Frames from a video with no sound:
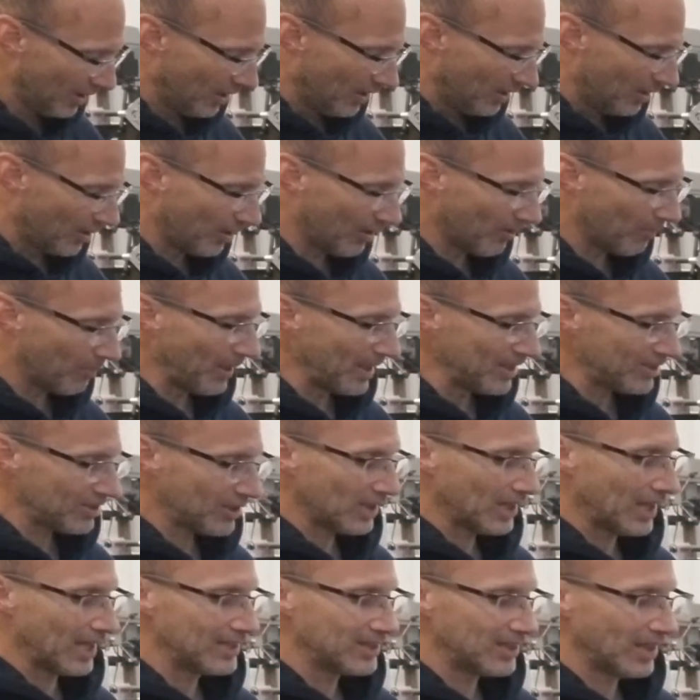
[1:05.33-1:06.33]
They're
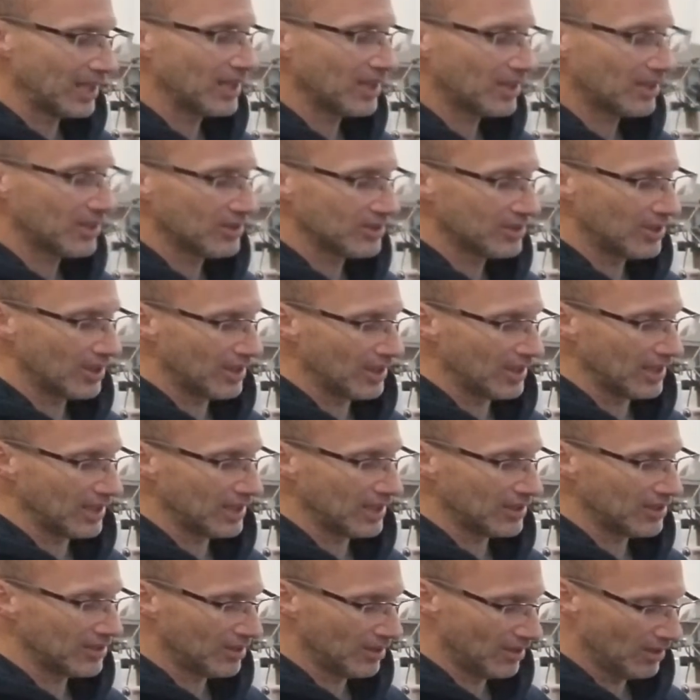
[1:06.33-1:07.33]
basically identical to
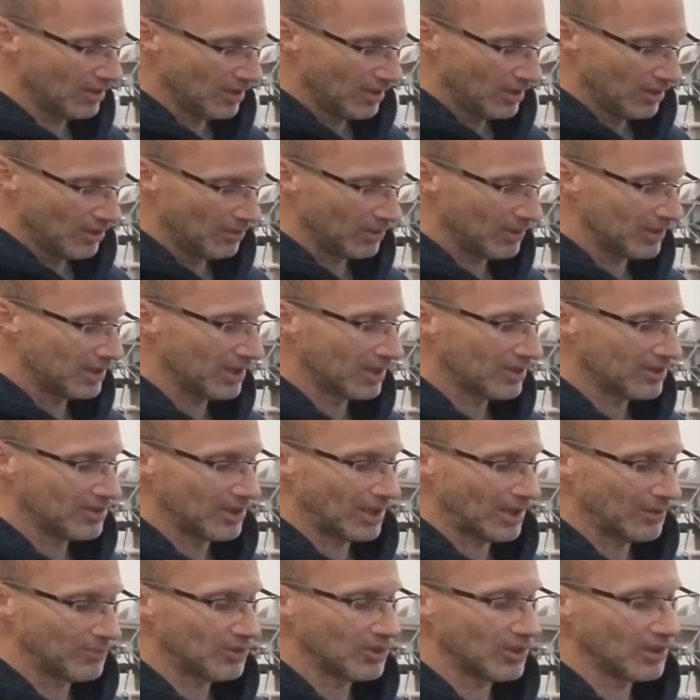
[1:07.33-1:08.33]
these with the
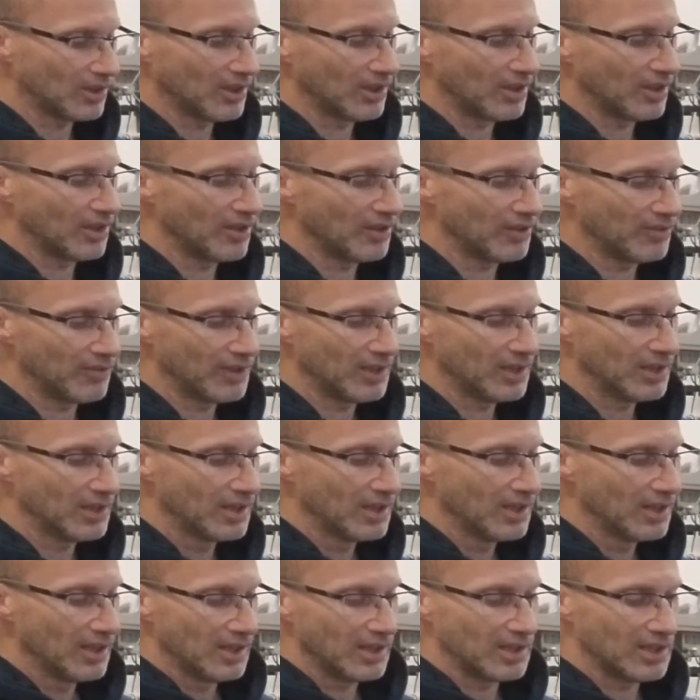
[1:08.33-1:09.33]
exception of
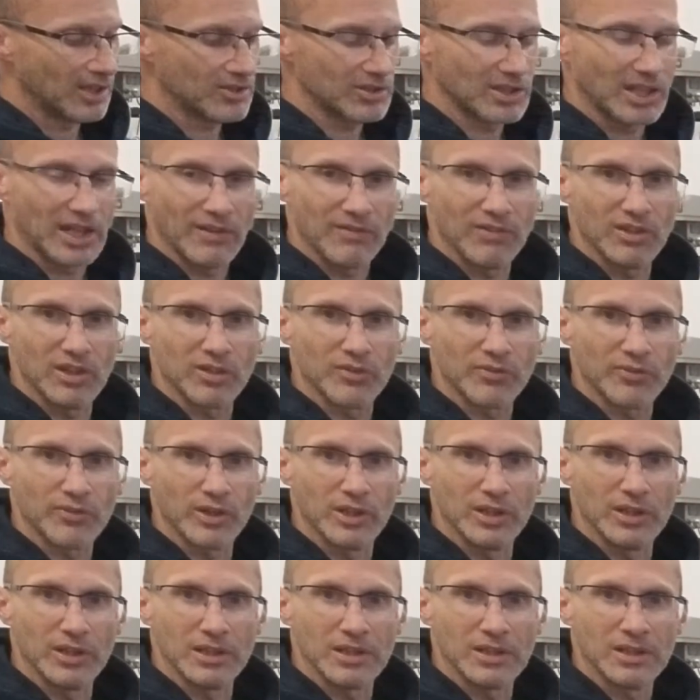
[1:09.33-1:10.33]
it doesn't have this
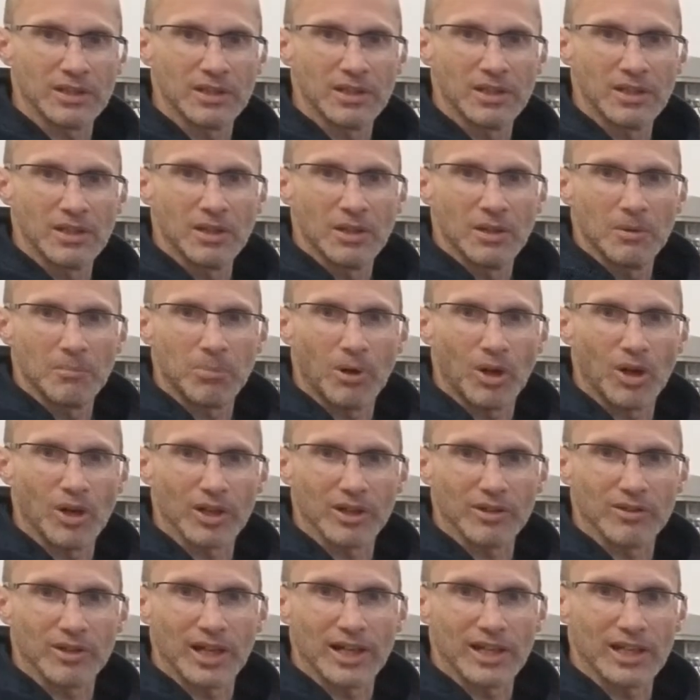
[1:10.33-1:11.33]
front
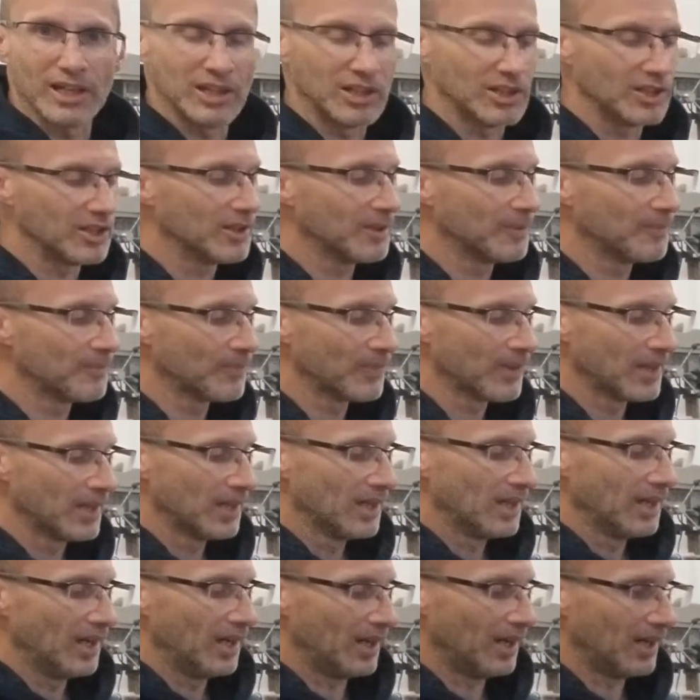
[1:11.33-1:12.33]
part right here
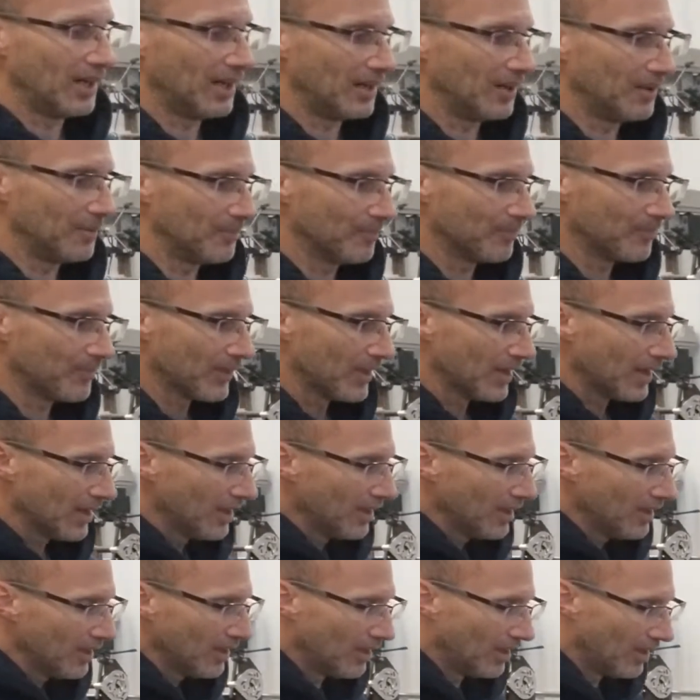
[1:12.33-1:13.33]
on
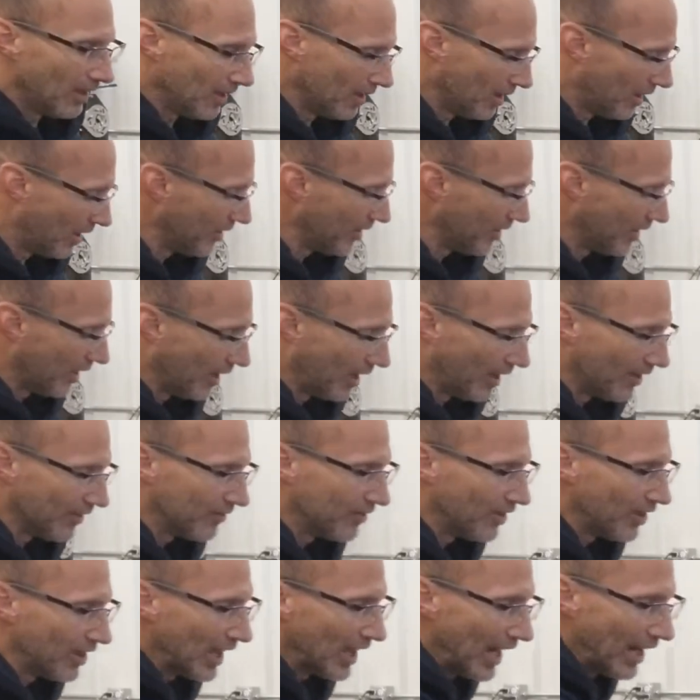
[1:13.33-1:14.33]
the
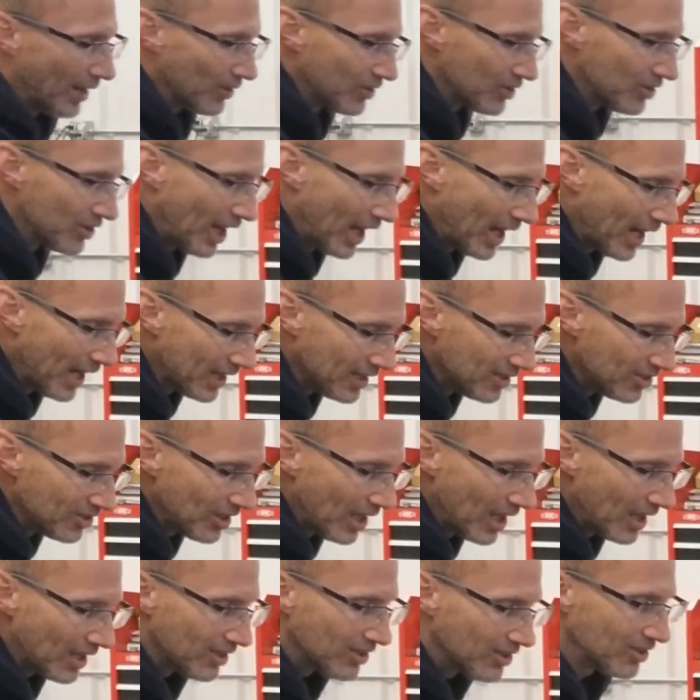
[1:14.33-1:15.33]
very outside.
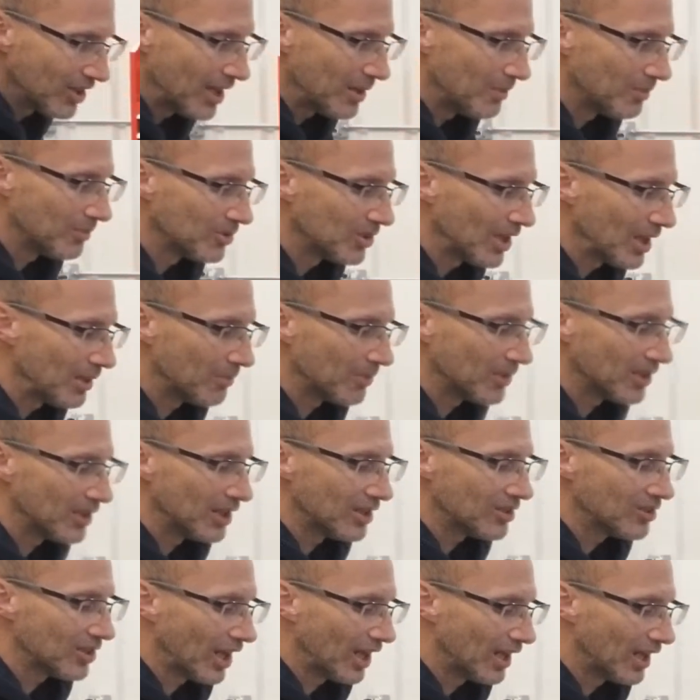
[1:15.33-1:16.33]
Same with
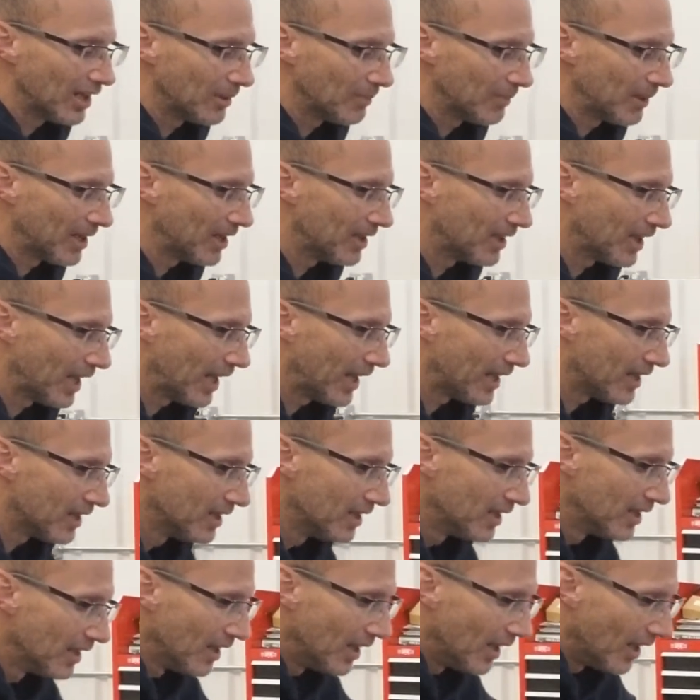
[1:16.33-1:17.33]
this. I eliminated that.
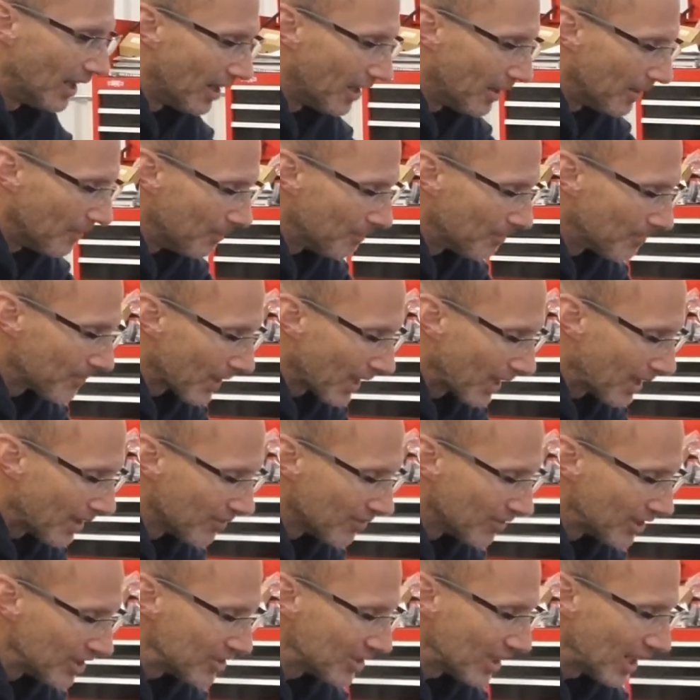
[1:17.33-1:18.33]

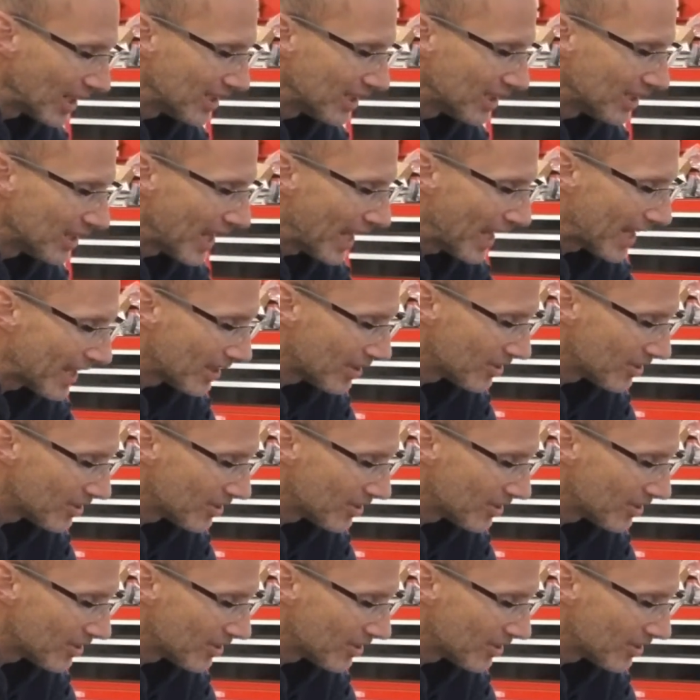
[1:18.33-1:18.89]
Reason I did that